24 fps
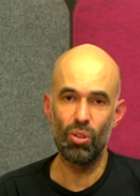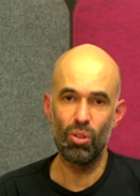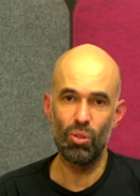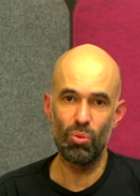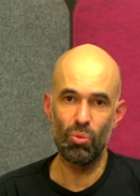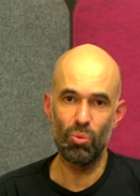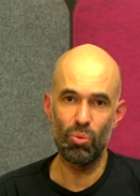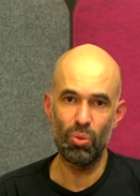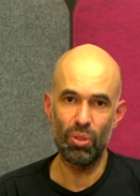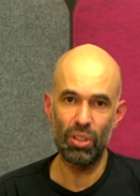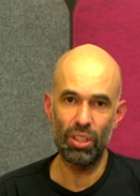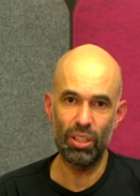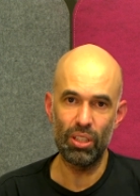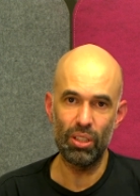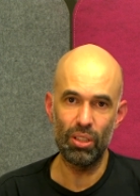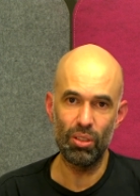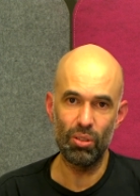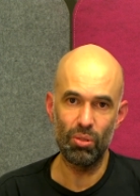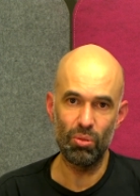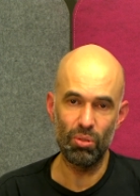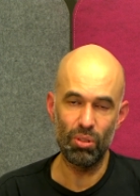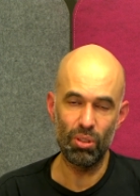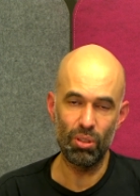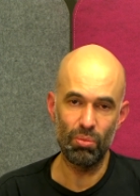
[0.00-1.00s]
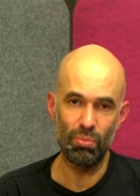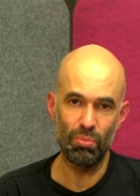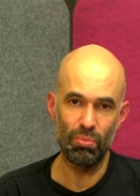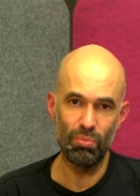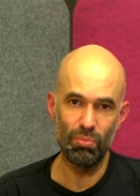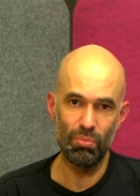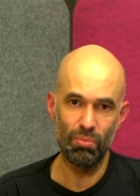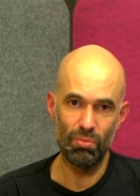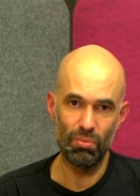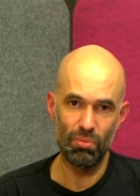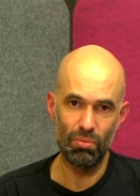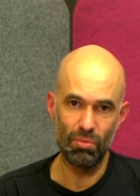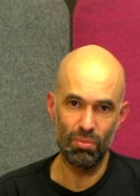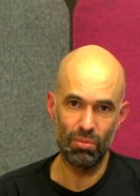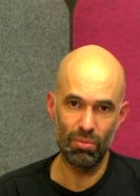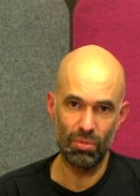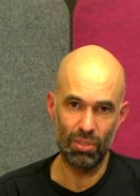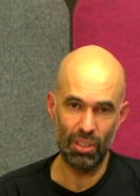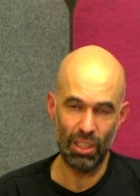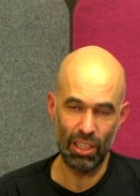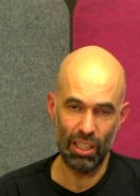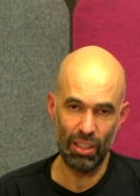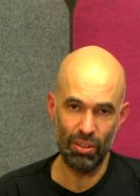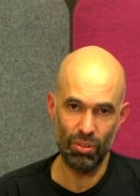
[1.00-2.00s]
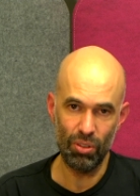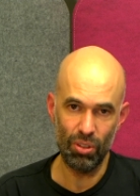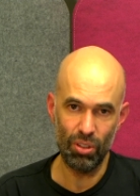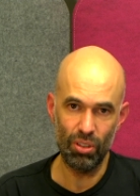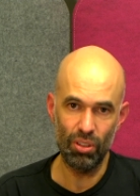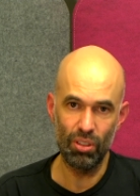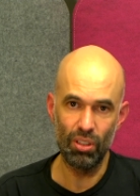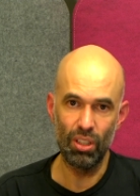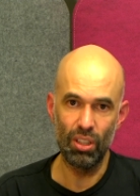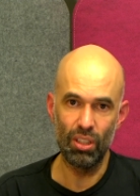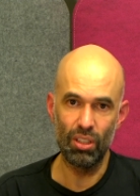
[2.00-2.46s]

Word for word: we will deliver